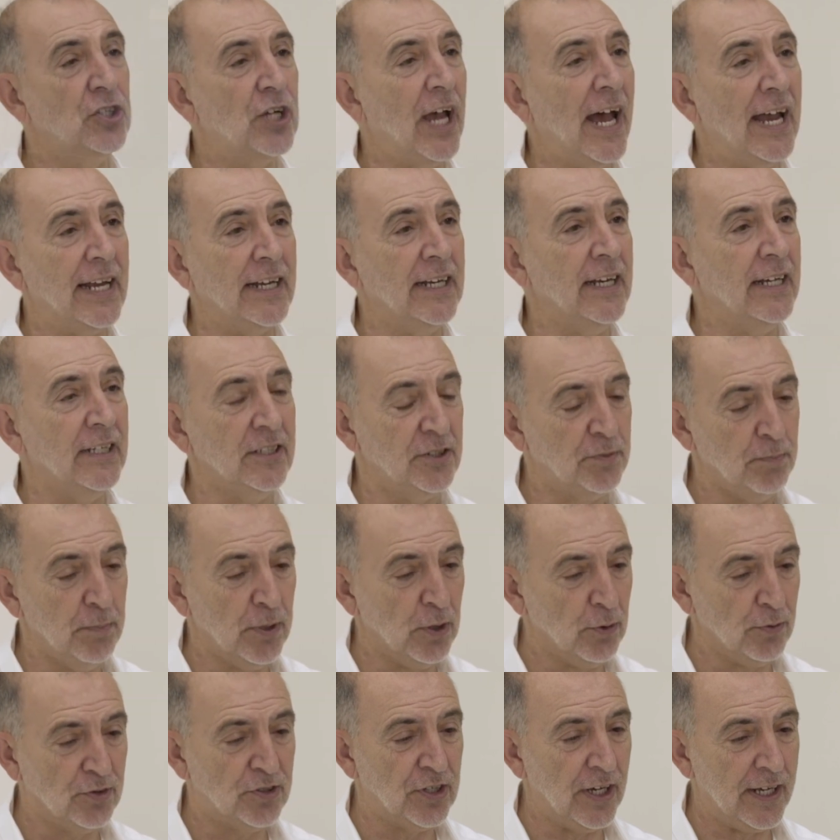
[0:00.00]
Chinese
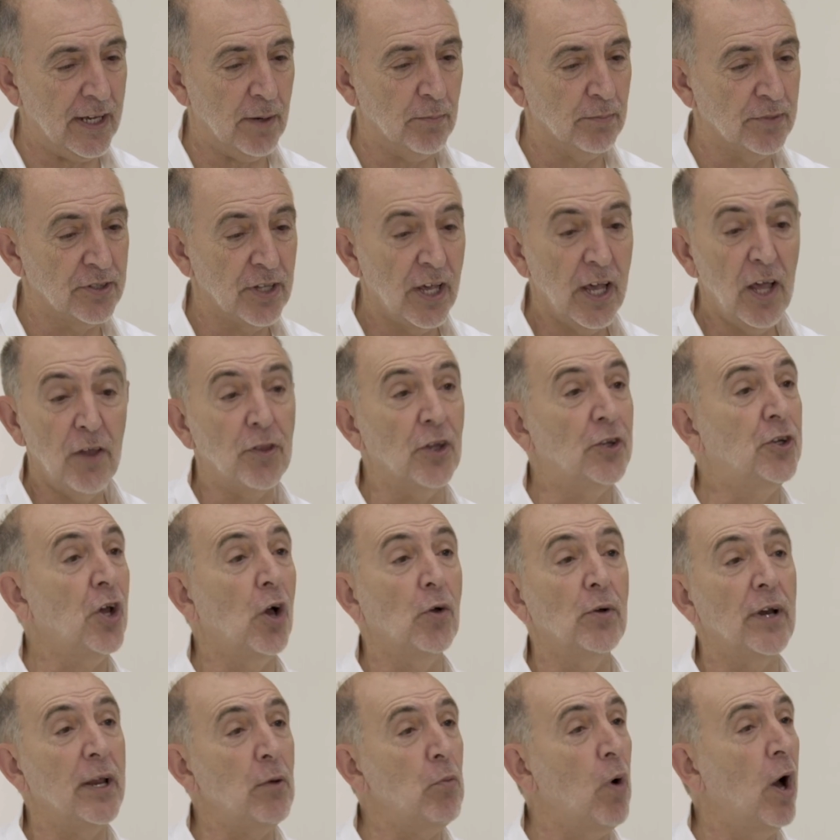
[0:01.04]
museums that
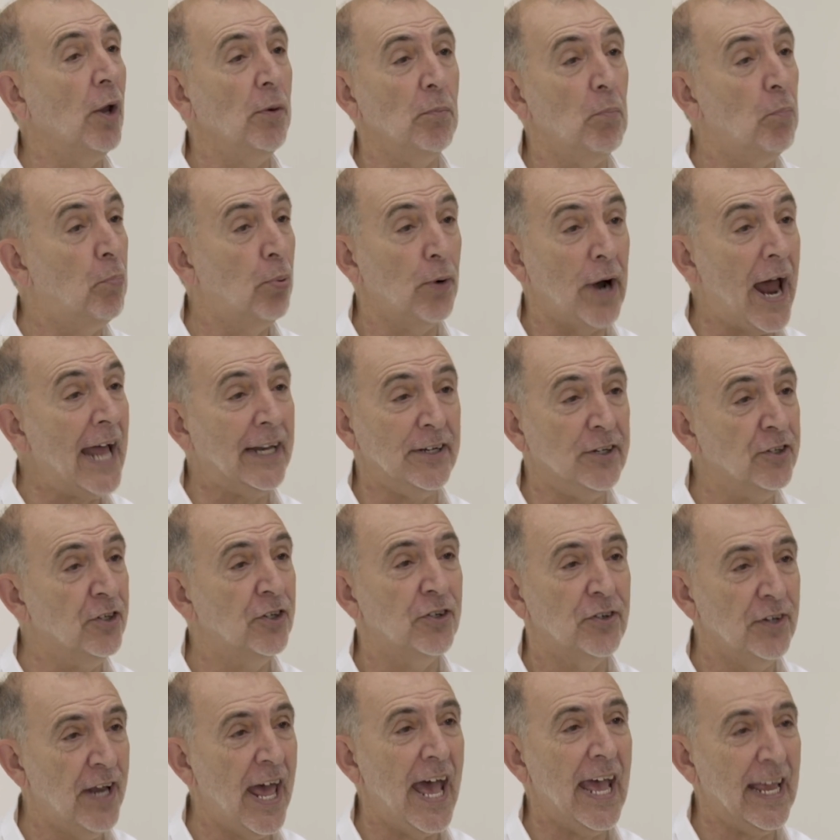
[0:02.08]
only want brand
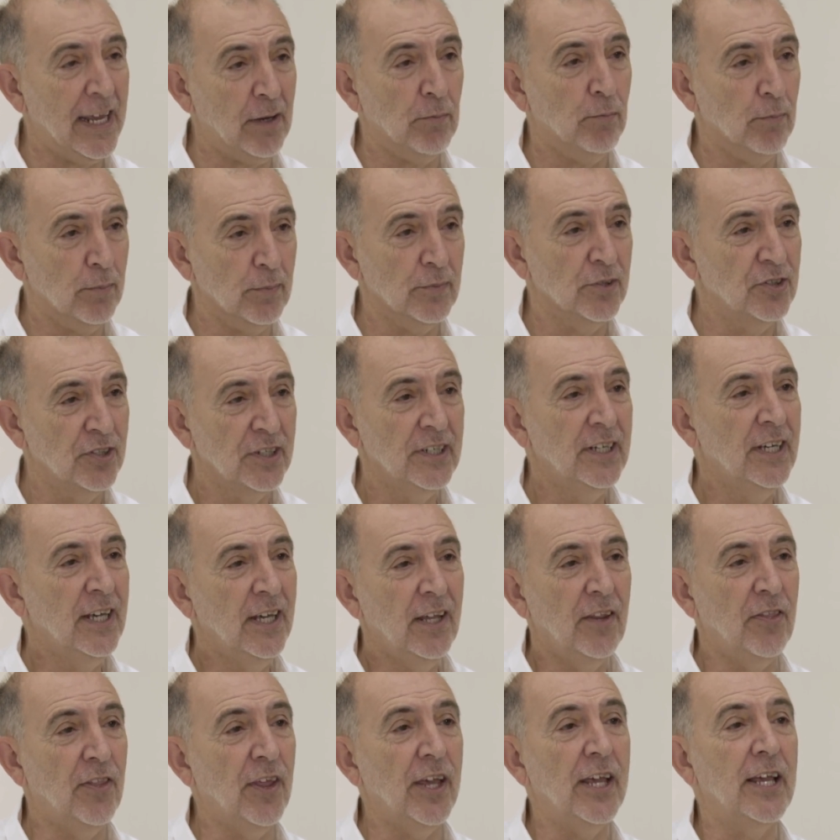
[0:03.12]
names,
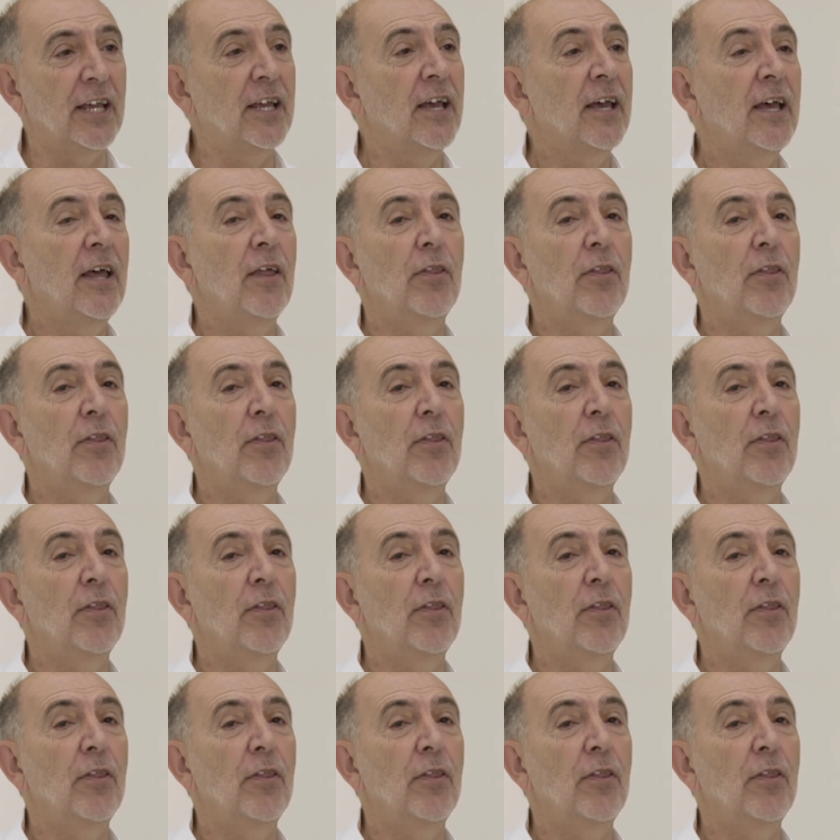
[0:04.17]
the